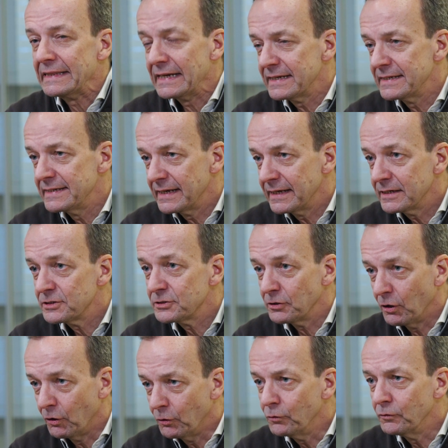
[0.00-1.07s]
That day is
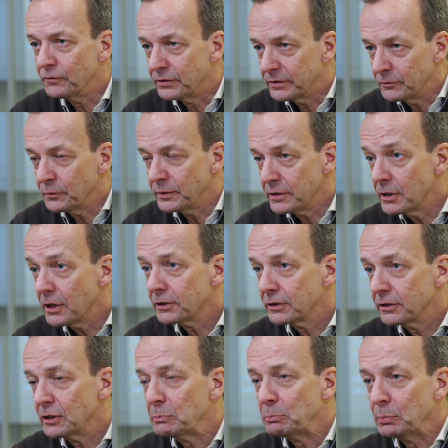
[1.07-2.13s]
over. We're not
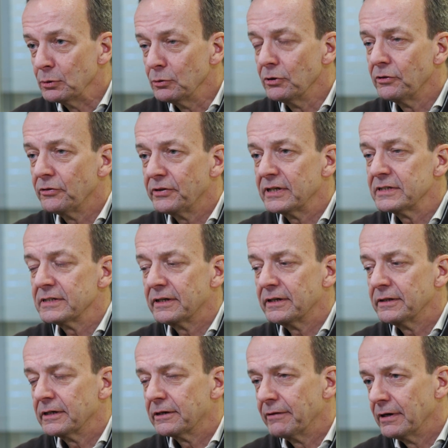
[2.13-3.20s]
going to pull things out
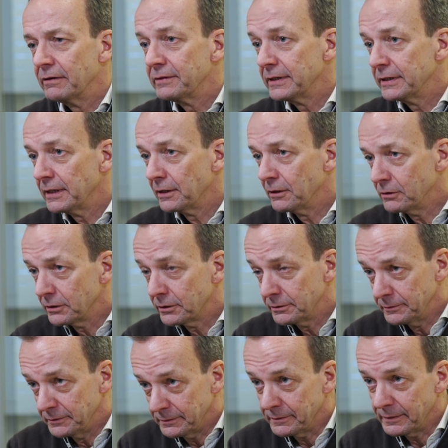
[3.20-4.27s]
of the ground any
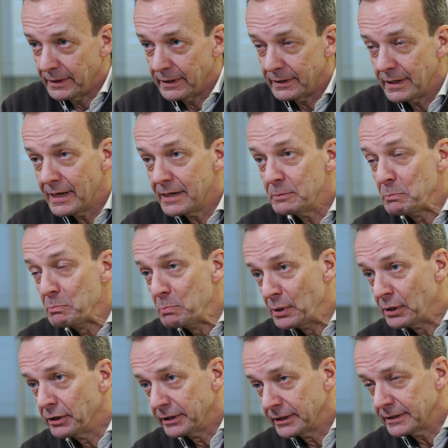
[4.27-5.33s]
longer and
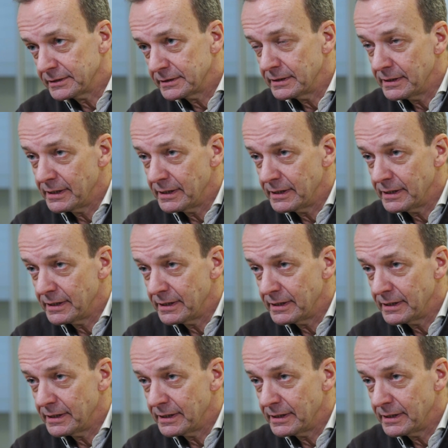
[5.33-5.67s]
burn it.